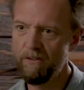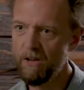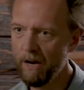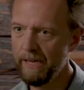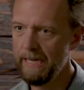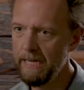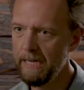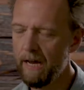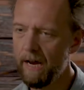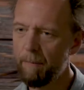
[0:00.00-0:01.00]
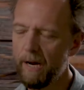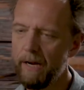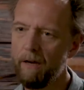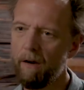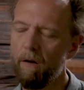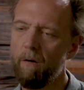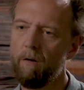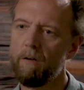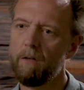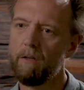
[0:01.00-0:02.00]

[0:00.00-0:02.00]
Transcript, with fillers: dug in, I might go,